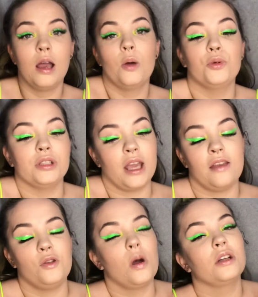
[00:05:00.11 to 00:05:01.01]
But yeah, if
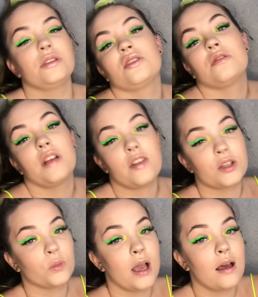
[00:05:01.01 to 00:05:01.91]
you are doing stuff like that as
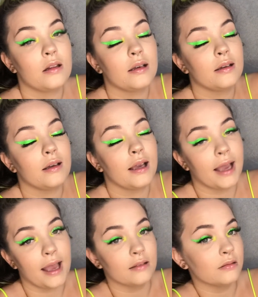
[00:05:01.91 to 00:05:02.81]
well,
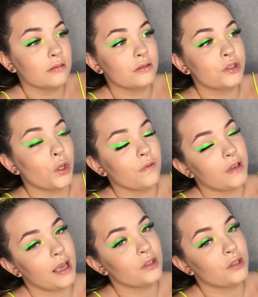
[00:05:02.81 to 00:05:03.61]
again, don't forget to